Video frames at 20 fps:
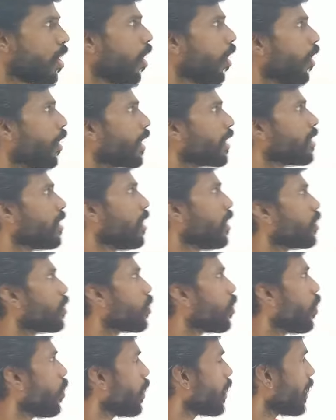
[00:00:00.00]
Alright,
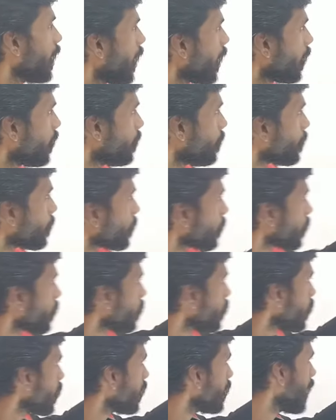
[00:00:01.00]
so here
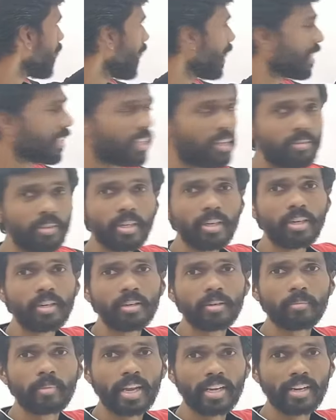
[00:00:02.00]
the length of
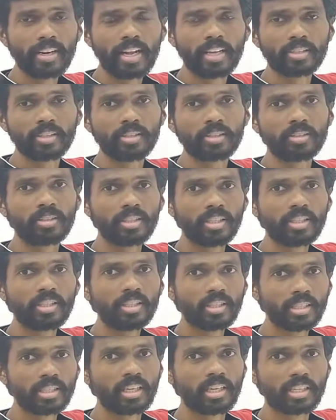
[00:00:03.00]
the minor axis, this
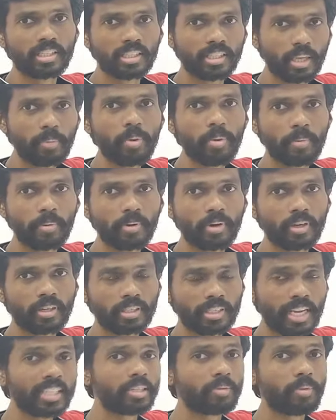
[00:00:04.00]
is
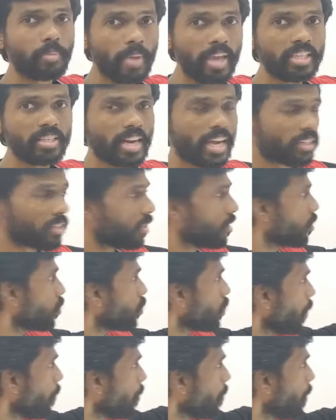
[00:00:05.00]
length of the major axis. So
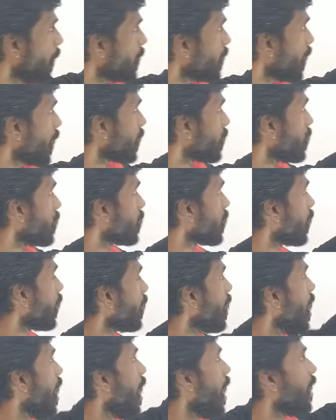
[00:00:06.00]
semi-major axis
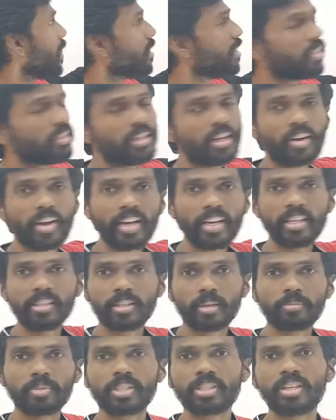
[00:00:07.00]
here, and this is the radius
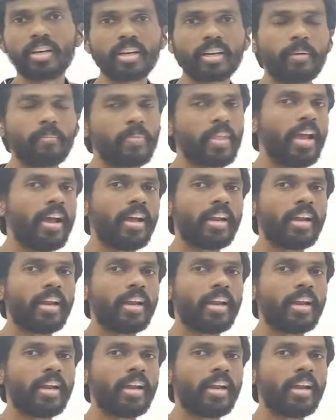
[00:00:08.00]
of the circle.